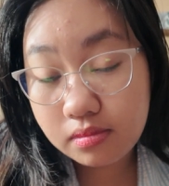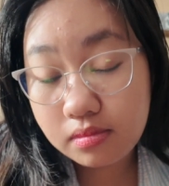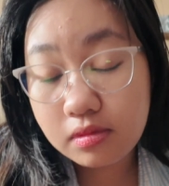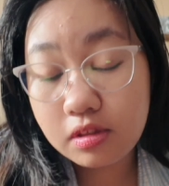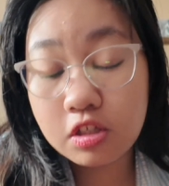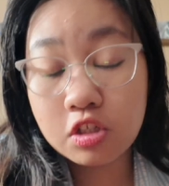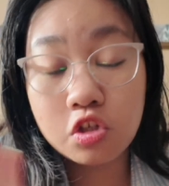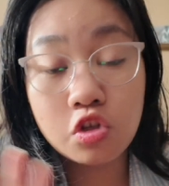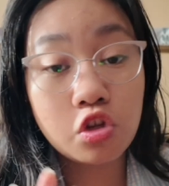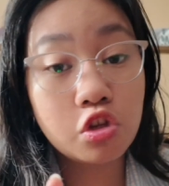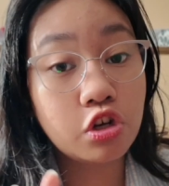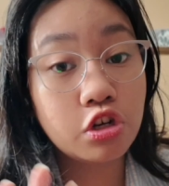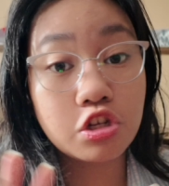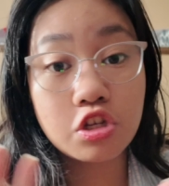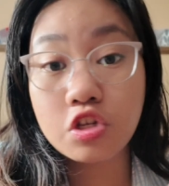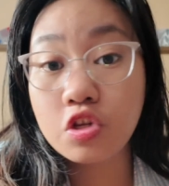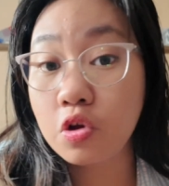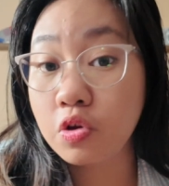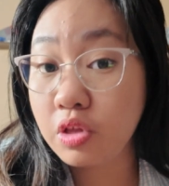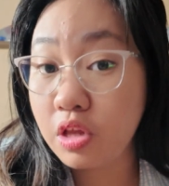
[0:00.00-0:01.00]
So there's
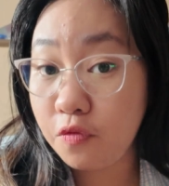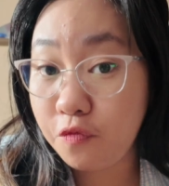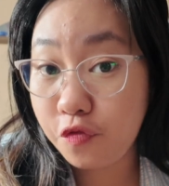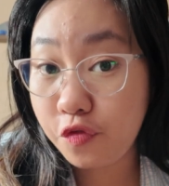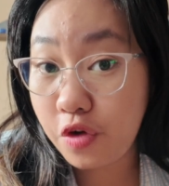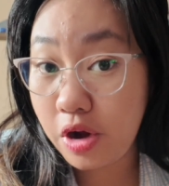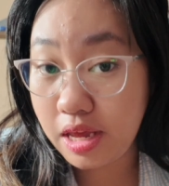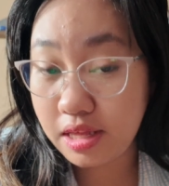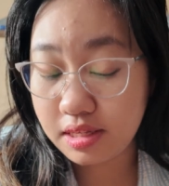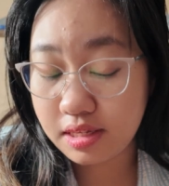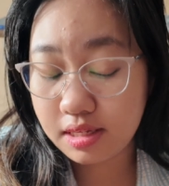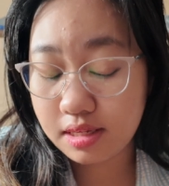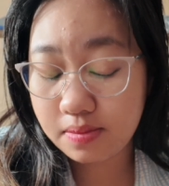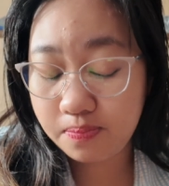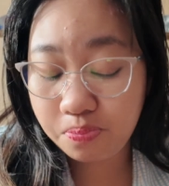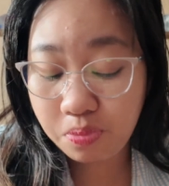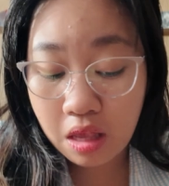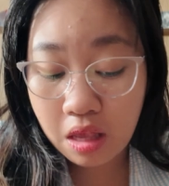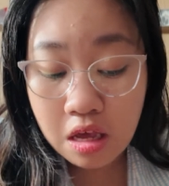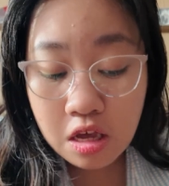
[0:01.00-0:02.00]
no difference.
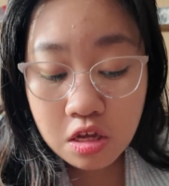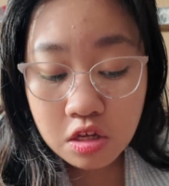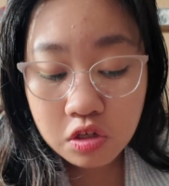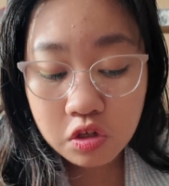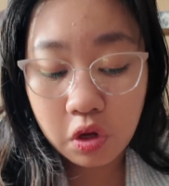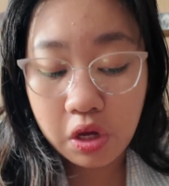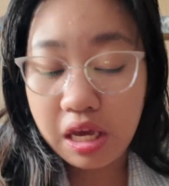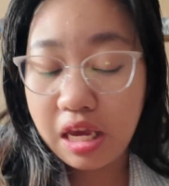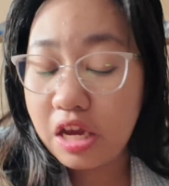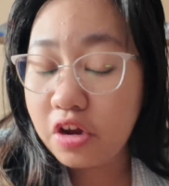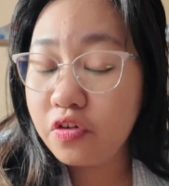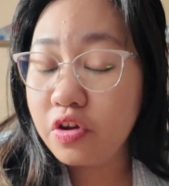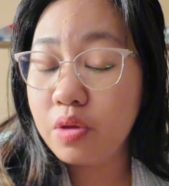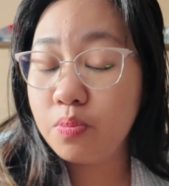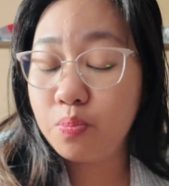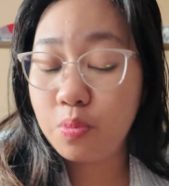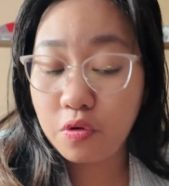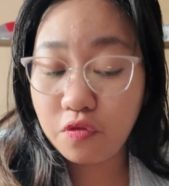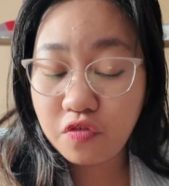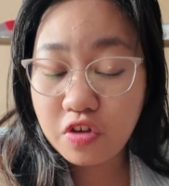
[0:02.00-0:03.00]
So here in
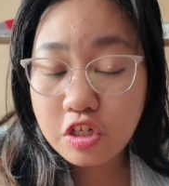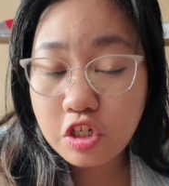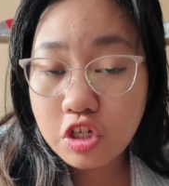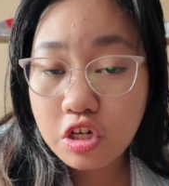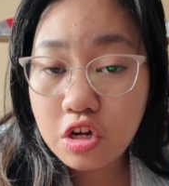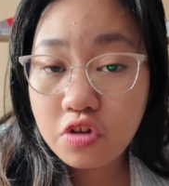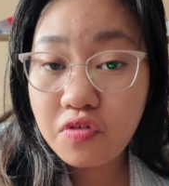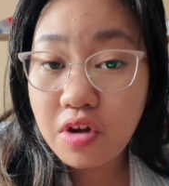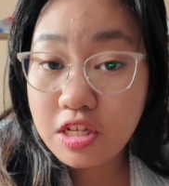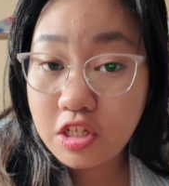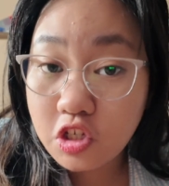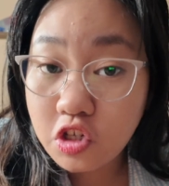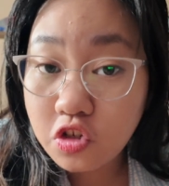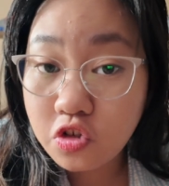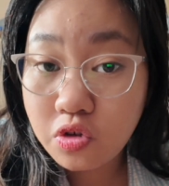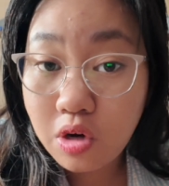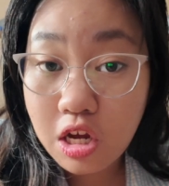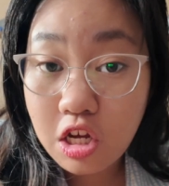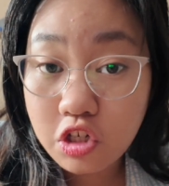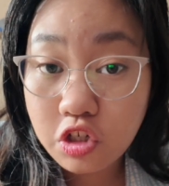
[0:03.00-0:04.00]
provisional
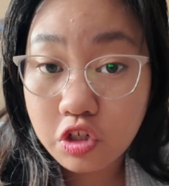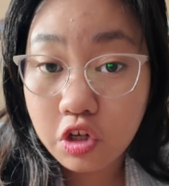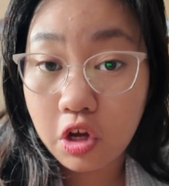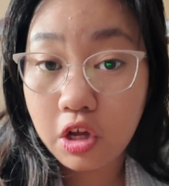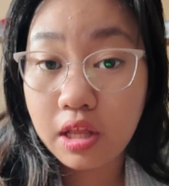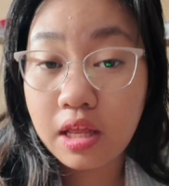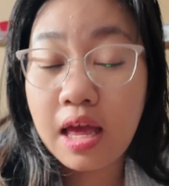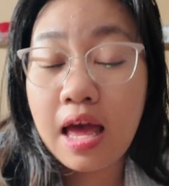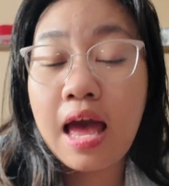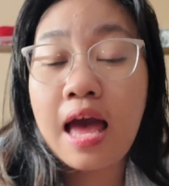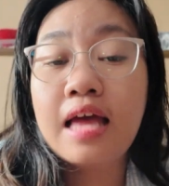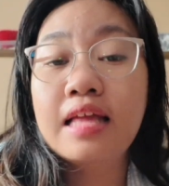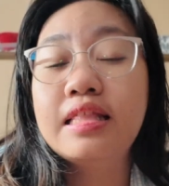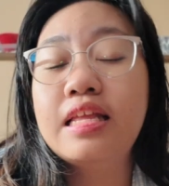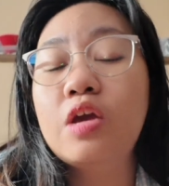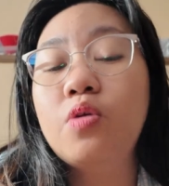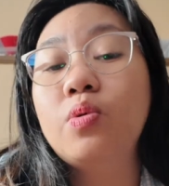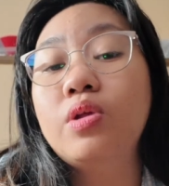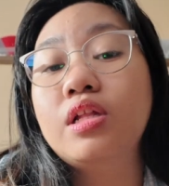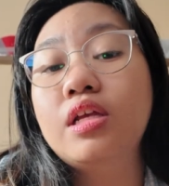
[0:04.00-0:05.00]
registration, they
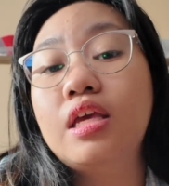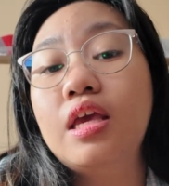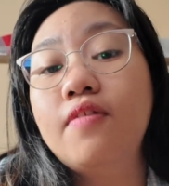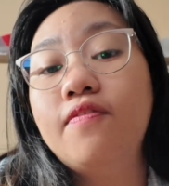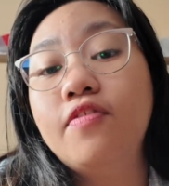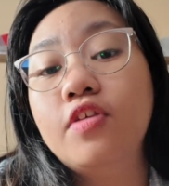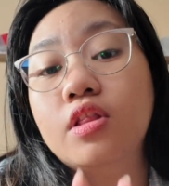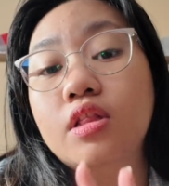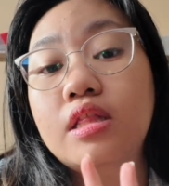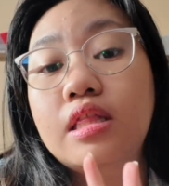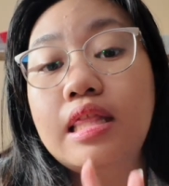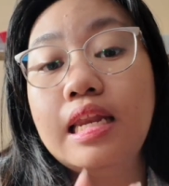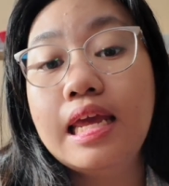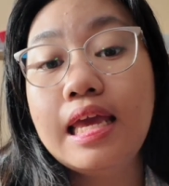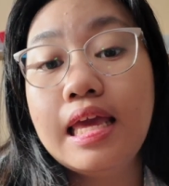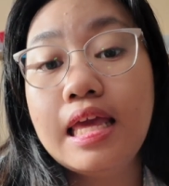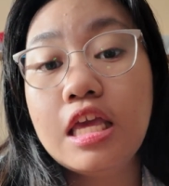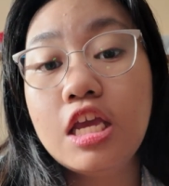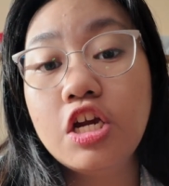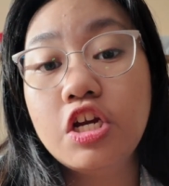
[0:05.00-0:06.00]
will give you 3
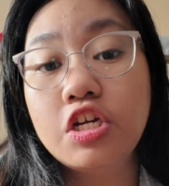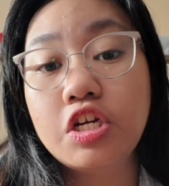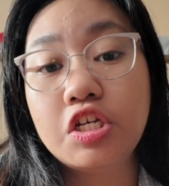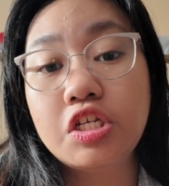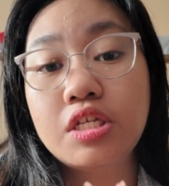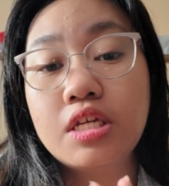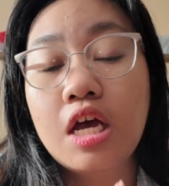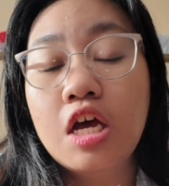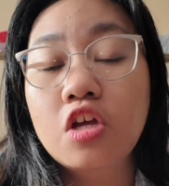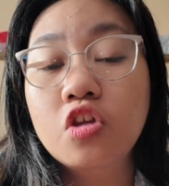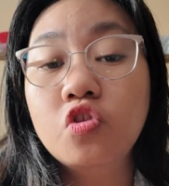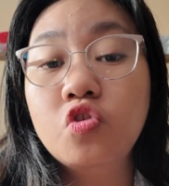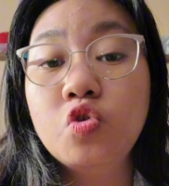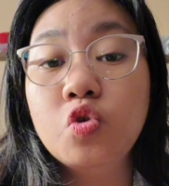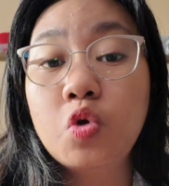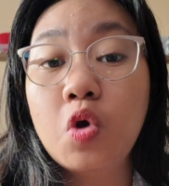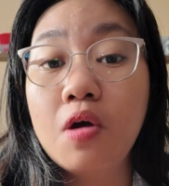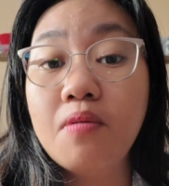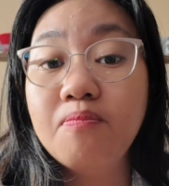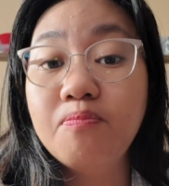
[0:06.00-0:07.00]
years to
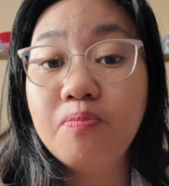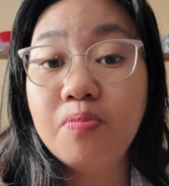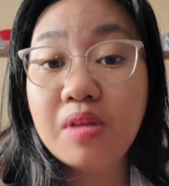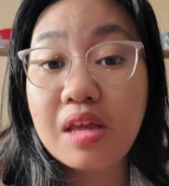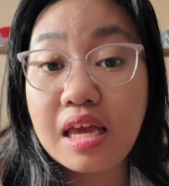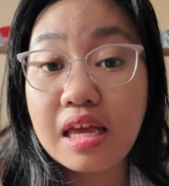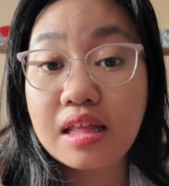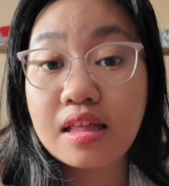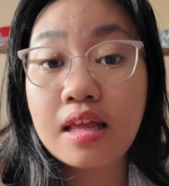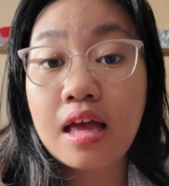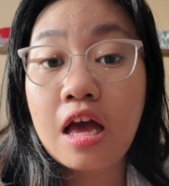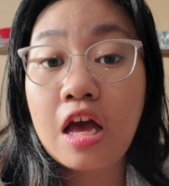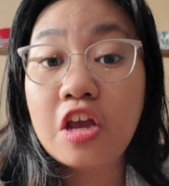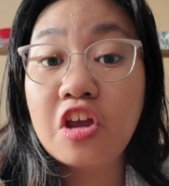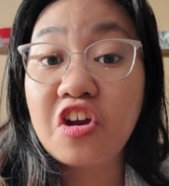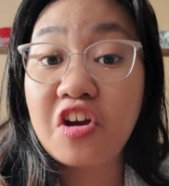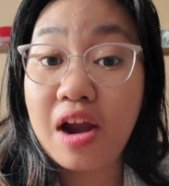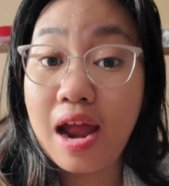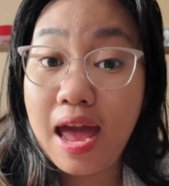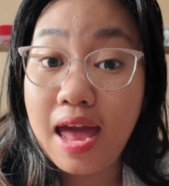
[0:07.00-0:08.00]
complete
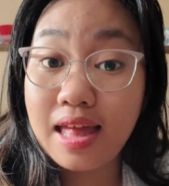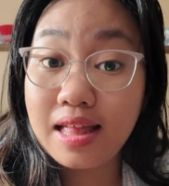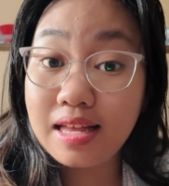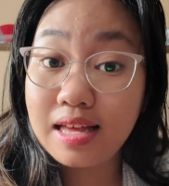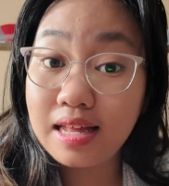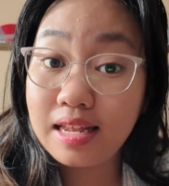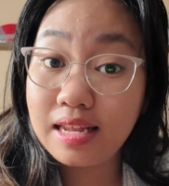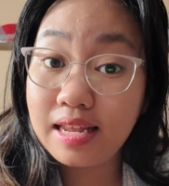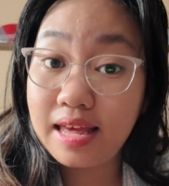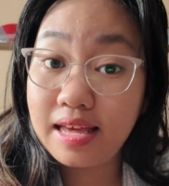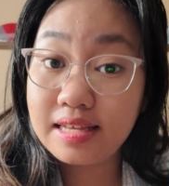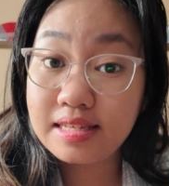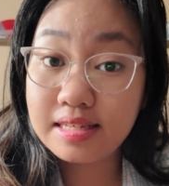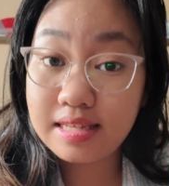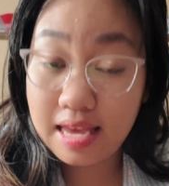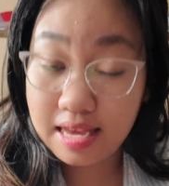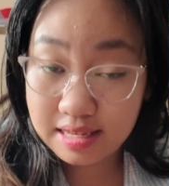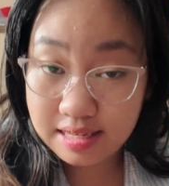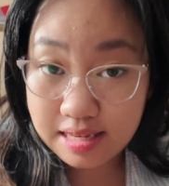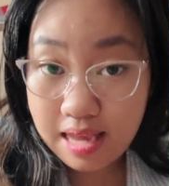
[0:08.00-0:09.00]
your NCLEX
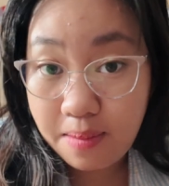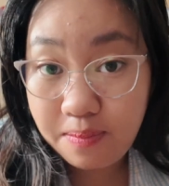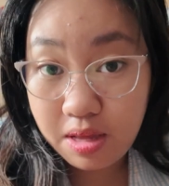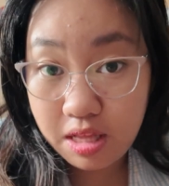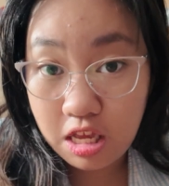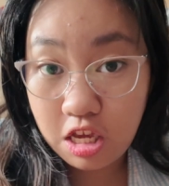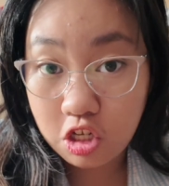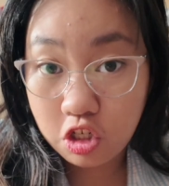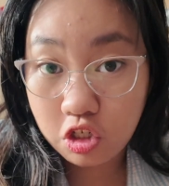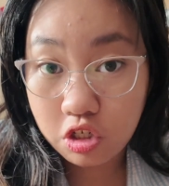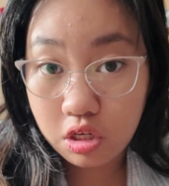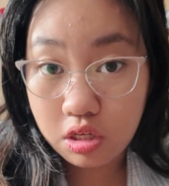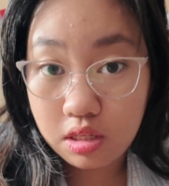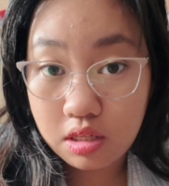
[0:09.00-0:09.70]
examination.